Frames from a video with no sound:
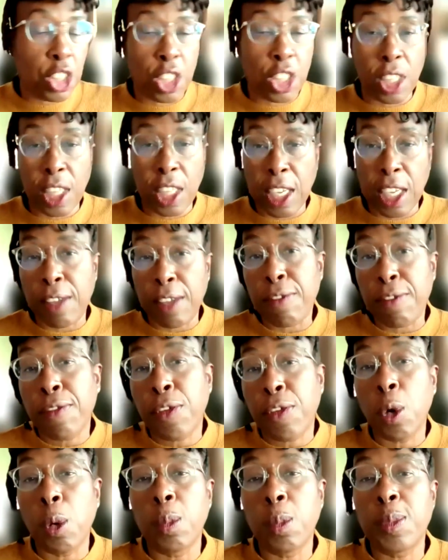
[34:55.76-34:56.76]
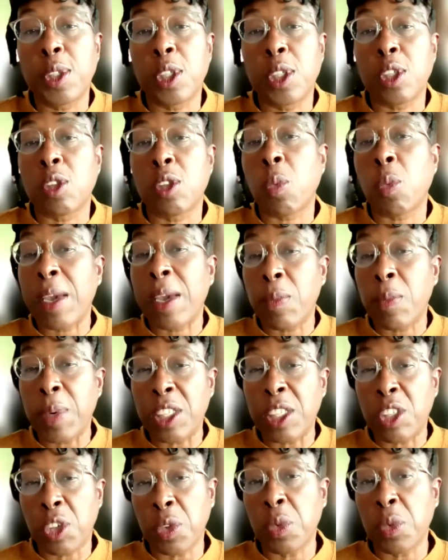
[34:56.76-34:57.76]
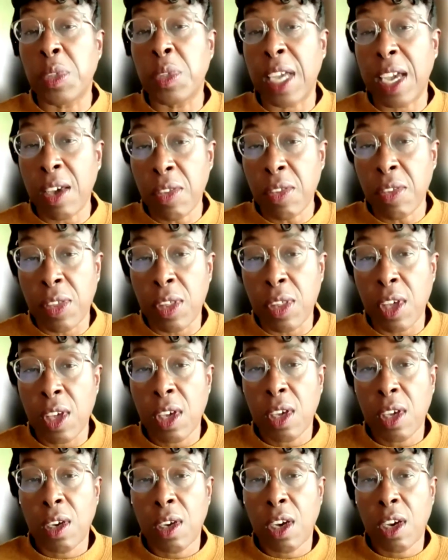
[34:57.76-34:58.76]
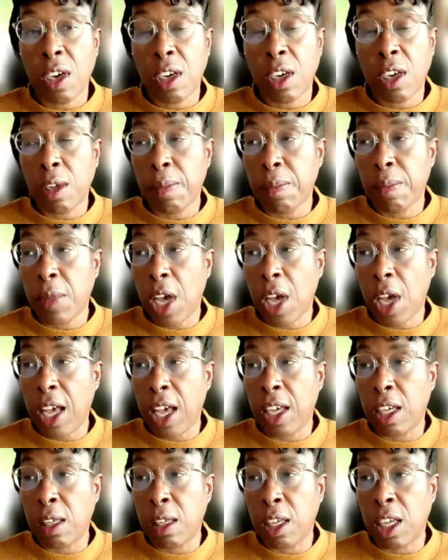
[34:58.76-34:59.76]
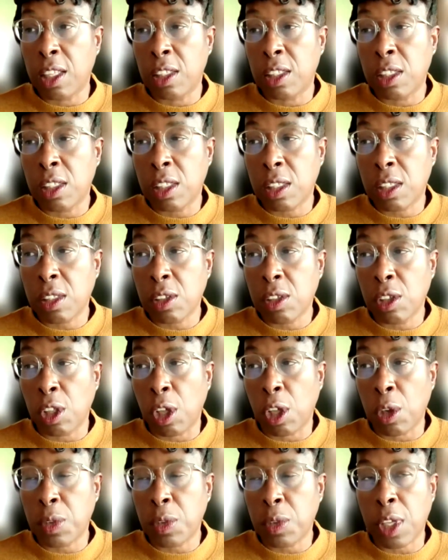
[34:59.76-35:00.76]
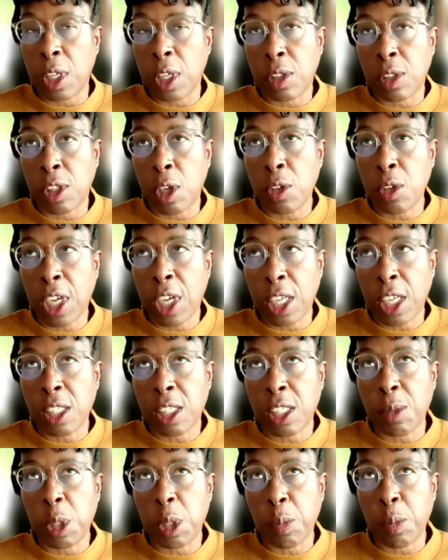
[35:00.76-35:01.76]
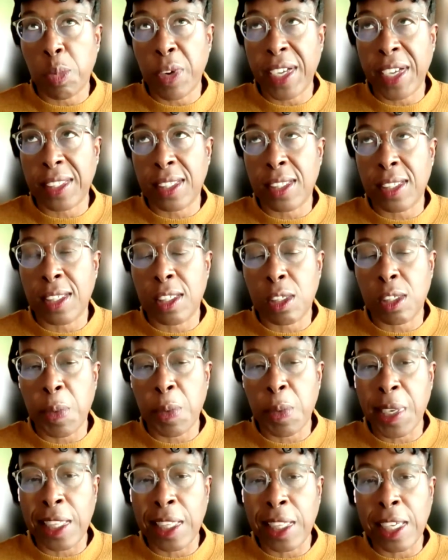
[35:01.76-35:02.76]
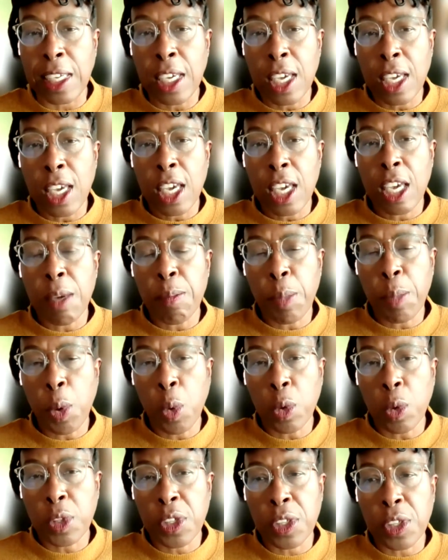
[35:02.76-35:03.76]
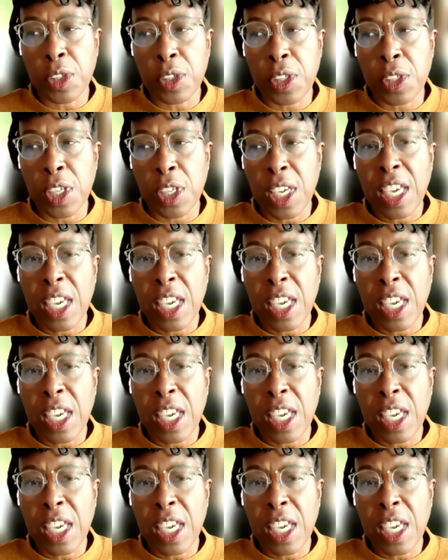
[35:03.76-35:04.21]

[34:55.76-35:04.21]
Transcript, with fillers: essentially informed the way we do death. Um, uh, and, you know, that those customs and practices are really important